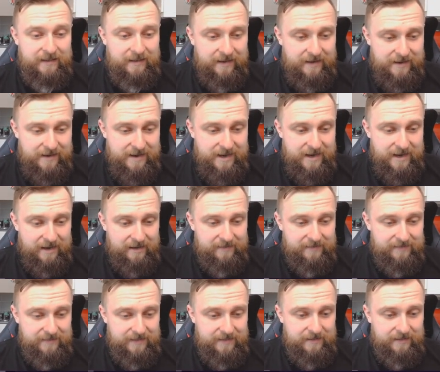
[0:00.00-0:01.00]
I
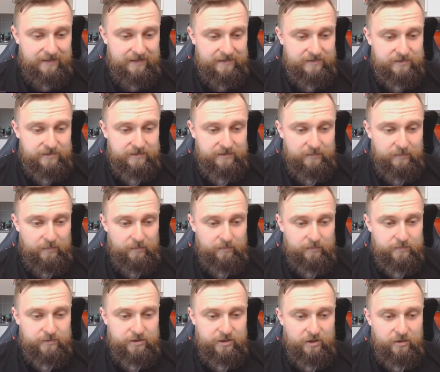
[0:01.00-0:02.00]
think, actually, we'll
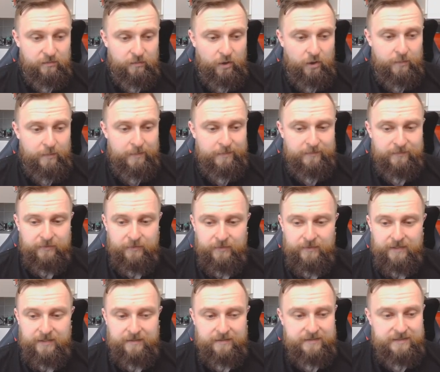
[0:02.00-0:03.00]
show Roma before
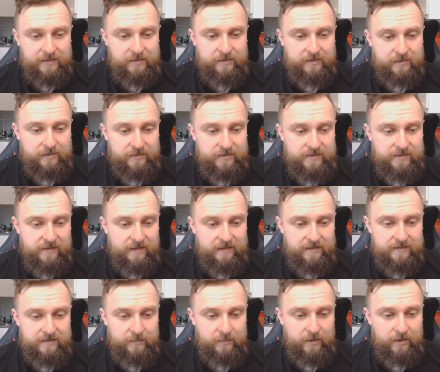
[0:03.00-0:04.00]
that, because they're a good
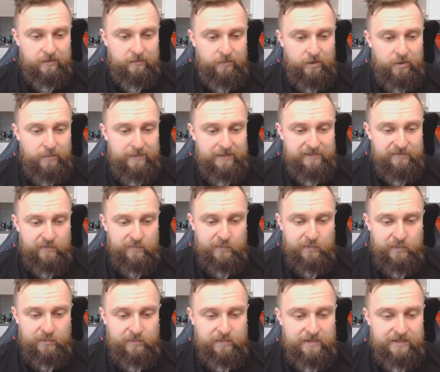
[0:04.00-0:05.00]
side. So we'll go
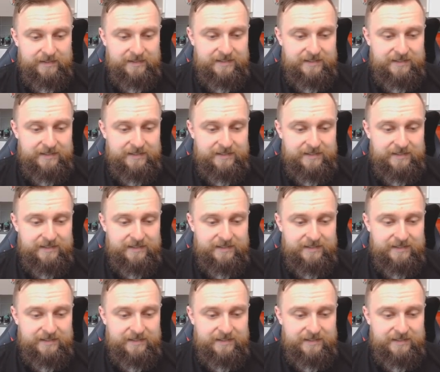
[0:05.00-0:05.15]
Roma-Liverpool,